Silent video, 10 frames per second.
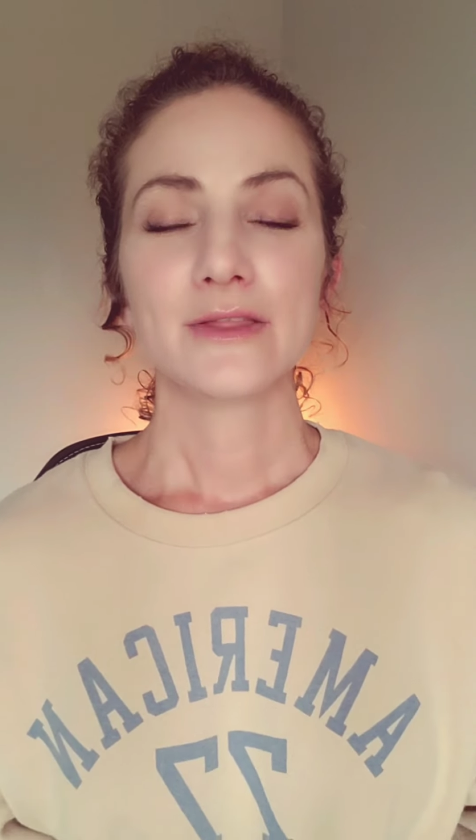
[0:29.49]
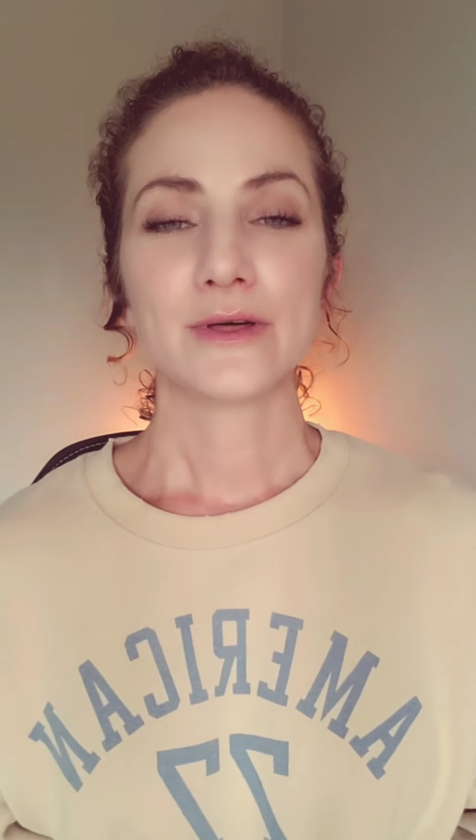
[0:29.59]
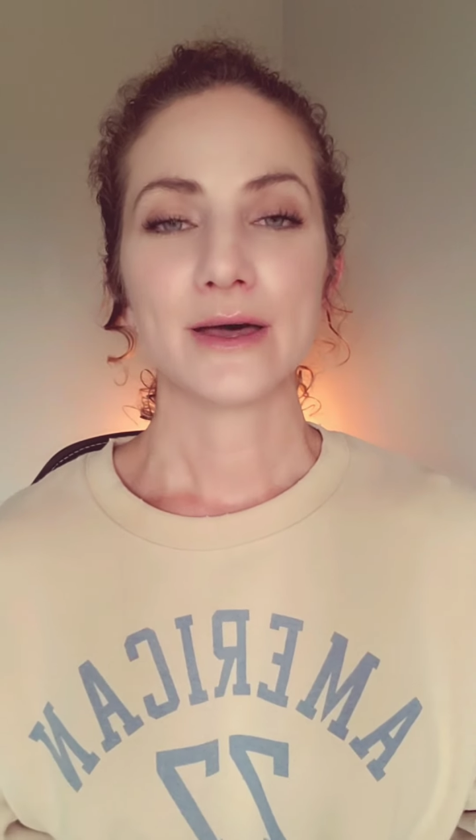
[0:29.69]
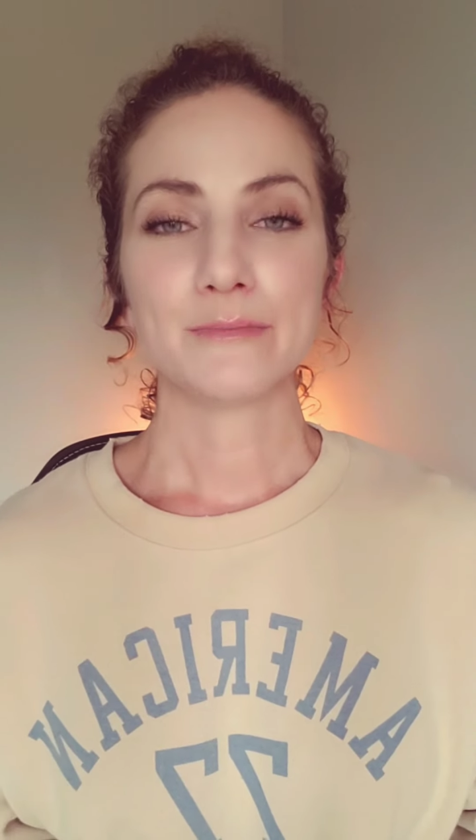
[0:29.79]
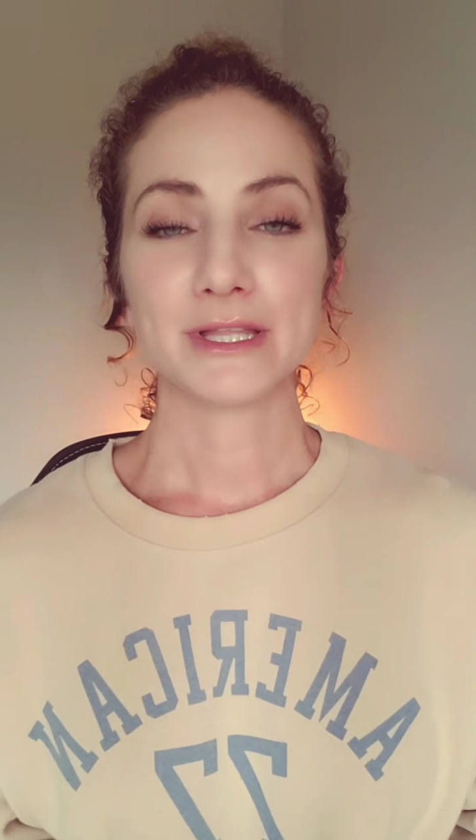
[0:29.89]

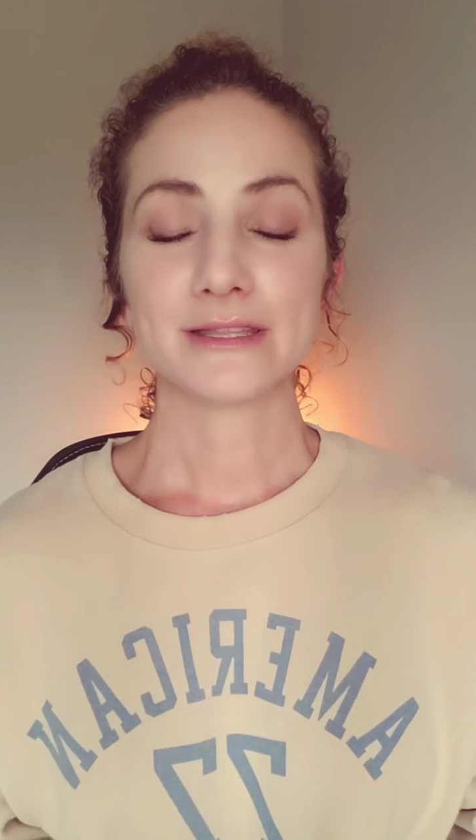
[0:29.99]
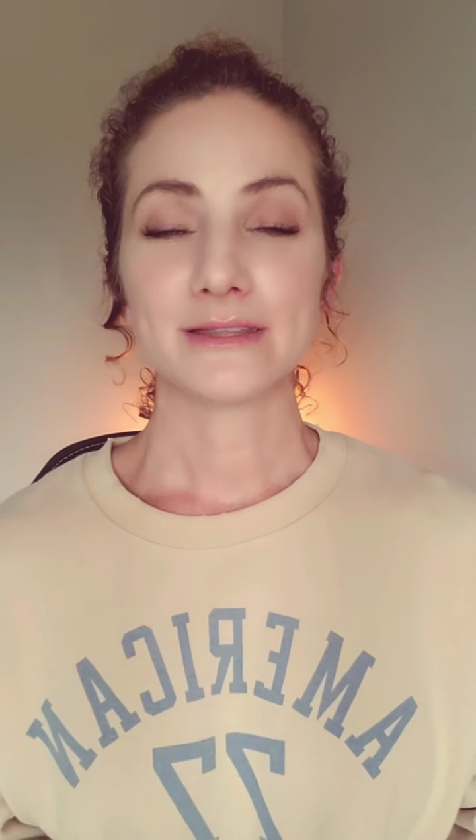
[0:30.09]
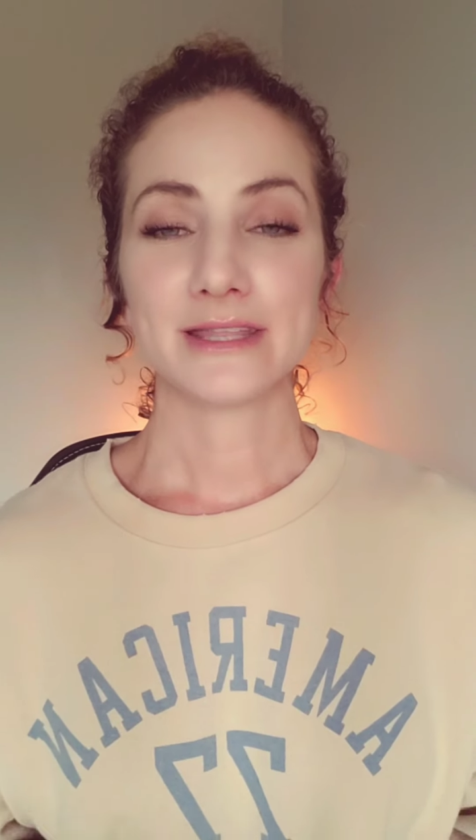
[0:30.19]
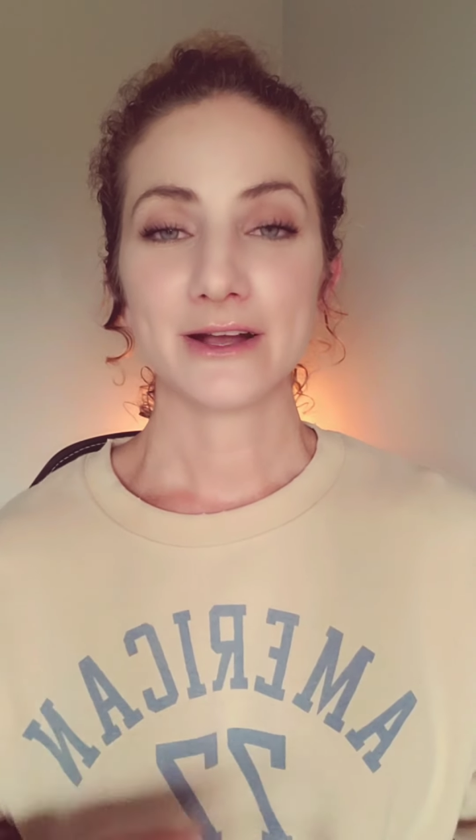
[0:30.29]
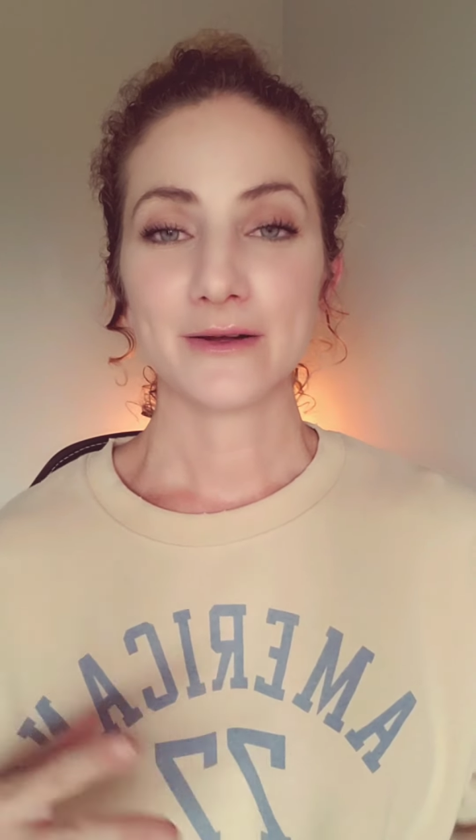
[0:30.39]
but
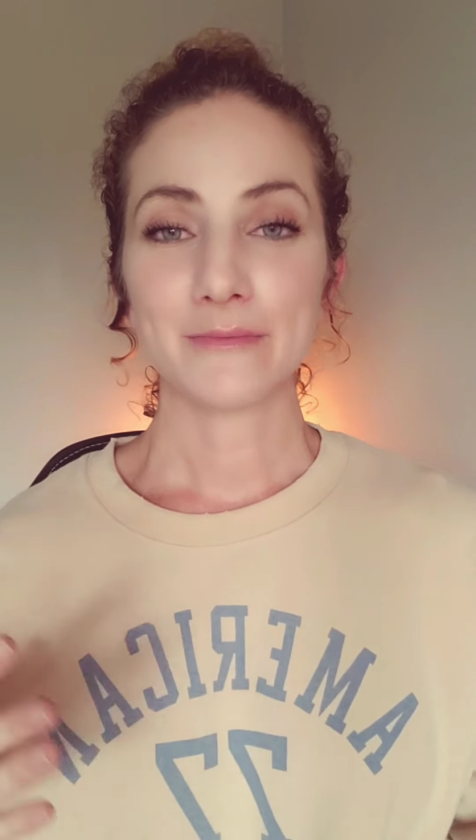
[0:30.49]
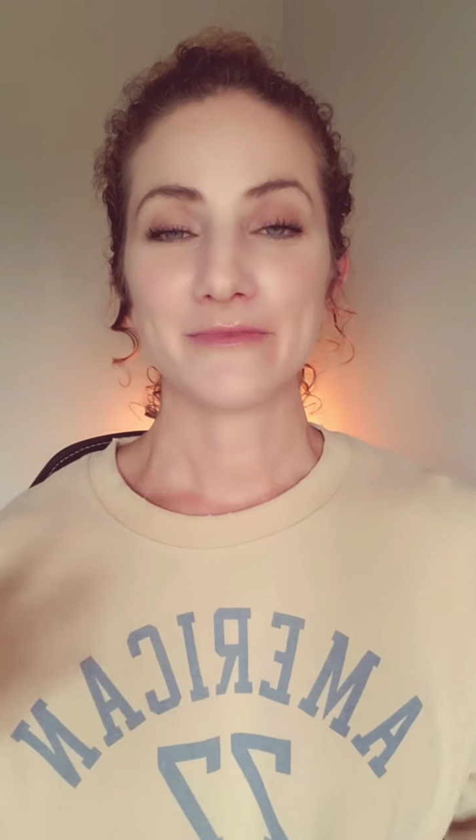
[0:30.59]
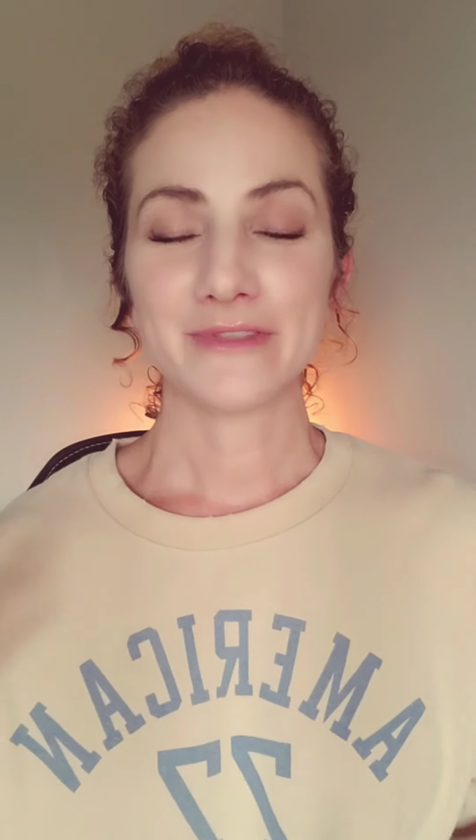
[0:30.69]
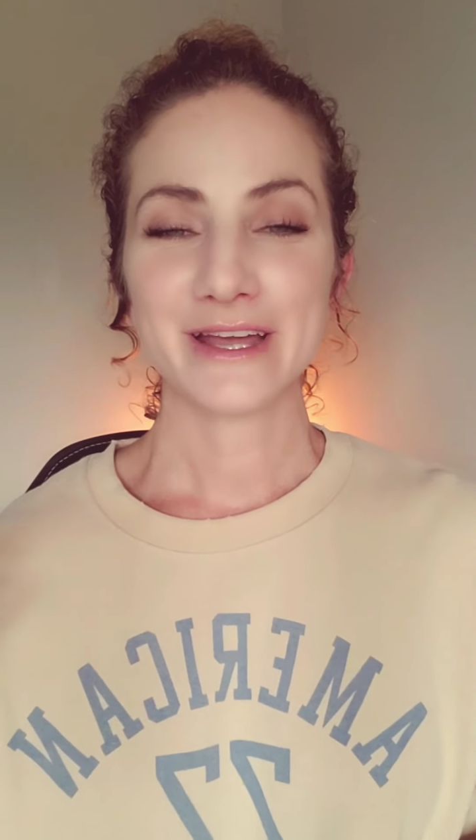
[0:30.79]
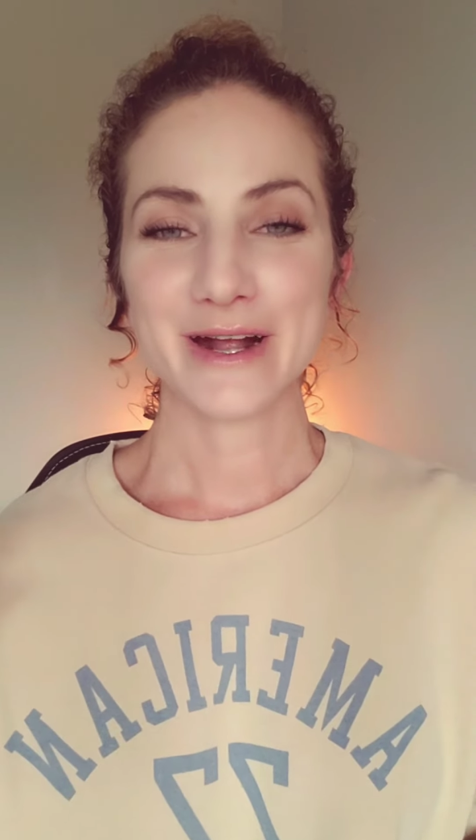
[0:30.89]

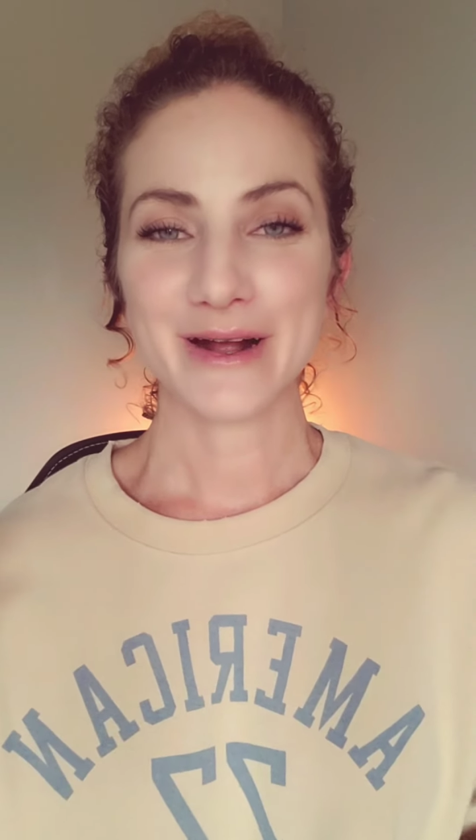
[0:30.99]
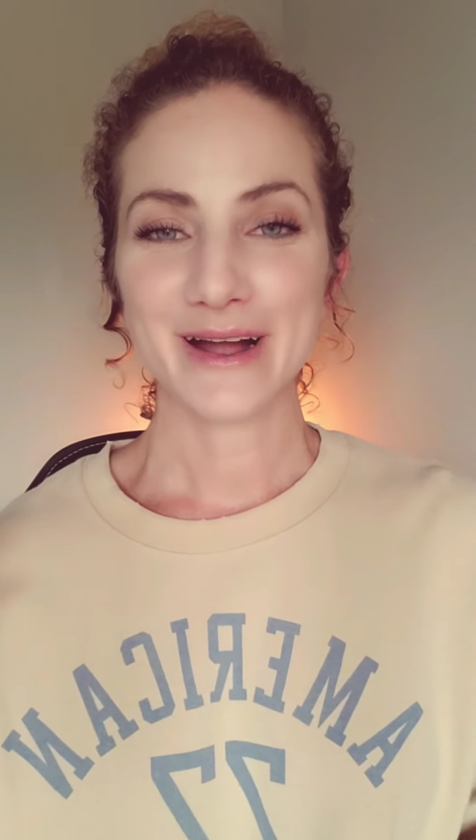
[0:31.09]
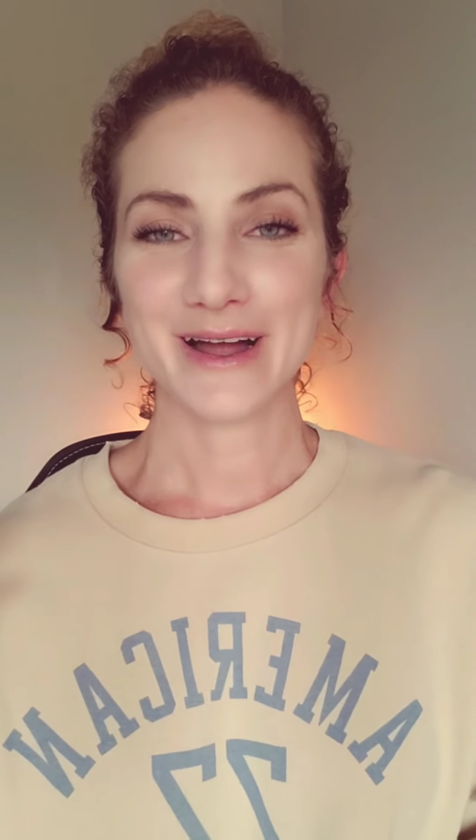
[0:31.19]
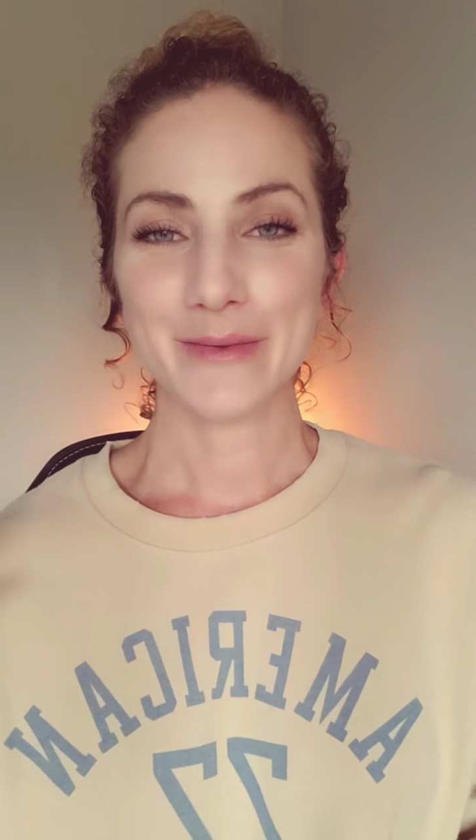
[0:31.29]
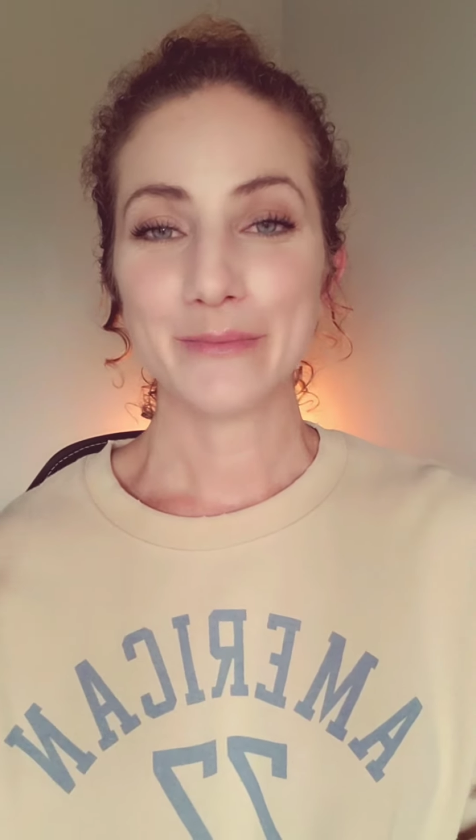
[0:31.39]

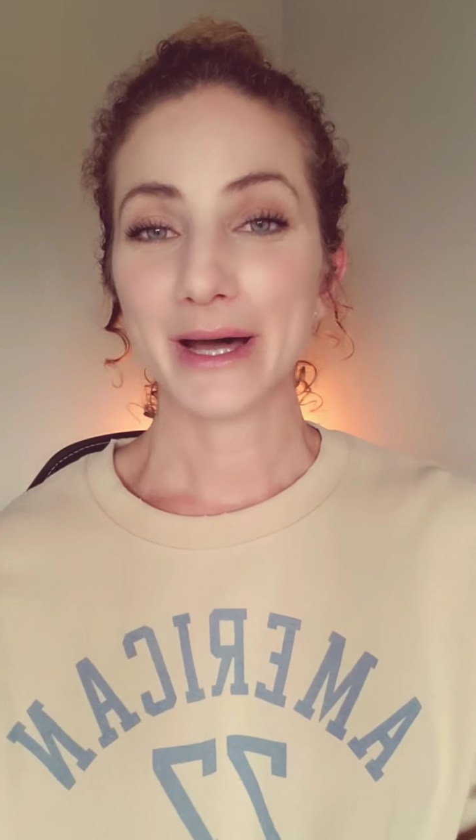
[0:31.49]
their